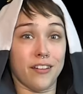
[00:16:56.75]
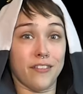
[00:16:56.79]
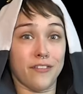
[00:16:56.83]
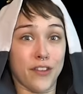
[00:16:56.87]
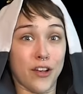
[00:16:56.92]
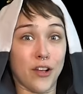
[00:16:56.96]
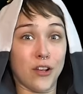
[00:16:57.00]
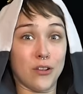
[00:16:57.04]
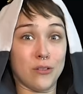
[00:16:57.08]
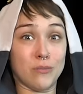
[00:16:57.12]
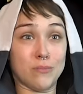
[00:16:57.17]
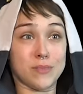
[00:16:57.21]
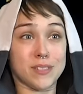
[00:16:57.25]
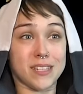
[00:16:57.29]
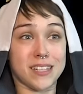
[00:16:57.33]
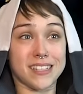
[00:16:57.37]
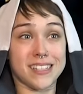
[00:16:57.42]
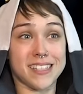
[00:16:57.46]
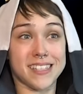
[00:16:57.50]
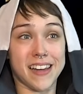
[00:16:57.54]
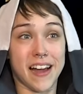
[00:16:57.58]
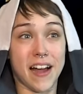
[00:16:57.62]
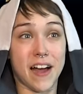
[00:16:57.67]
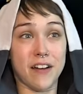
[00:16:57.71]
films and
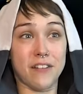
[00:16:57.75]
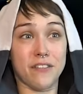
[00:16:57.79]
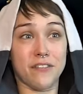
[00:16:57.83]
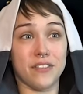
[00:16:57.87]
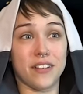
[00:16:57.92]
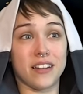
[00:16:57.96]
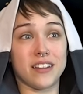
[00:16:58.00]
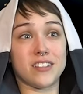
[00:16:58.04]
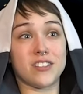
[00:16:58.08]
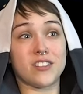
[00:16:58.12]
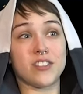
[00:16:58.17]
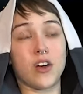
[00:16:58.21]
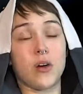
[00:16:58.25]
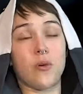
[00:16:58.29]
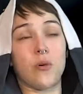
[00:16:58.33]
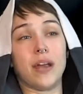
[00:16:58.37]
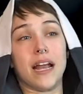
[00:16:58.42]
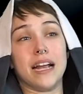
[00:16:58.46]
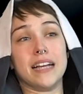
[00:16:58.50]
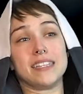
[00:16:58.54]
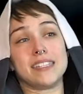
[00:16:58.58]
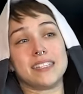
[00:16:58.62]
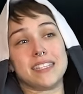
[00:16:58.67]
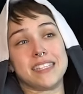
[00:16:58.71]
stuff. And so when
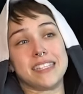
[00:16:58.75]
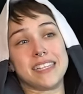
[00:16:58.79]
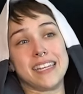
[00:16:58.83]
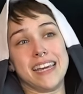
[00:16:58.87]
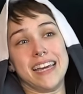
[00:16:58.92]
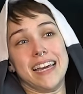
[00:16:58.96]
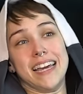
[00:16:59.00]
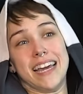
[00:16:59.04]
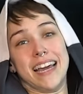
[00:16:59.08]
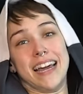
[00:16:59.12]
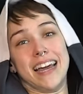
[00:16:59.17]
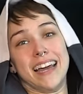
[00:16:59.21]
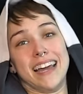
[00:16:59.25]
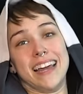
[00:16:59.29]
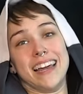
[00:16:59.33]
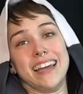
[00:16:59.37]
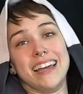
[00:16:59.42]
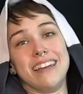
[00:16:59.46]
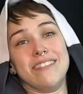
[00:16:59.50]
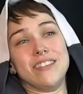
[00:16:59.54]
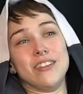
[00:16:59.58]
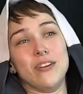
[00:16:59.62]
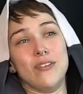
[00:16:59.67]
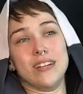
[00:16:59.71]
I see it,
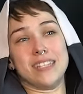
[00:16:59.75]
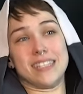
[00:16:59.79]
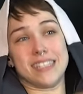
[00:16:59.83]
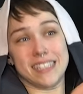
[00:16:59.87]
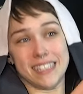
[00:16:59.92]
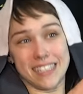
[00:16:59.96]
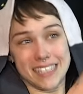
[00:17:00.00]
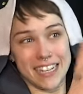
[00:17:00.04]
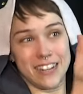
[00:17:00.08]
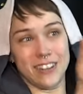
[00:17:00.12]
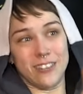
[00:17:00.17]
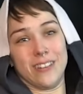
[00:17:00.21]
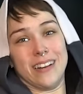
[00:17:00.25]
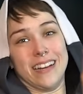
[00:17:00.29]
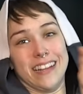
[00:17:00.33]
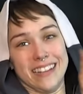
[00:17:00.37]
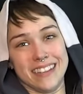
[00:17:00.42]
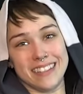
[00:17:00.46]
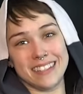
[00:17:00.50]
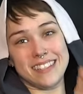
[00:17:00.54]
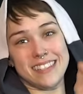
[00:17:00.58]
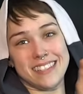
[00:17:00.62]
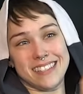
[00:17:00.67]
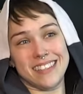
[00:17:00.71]
even though it's
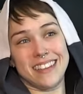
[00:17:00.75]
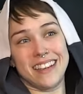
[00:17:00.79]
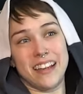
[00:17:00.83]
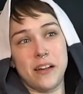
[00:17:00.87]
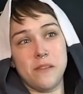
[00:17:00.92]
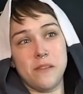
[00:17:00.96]
serious,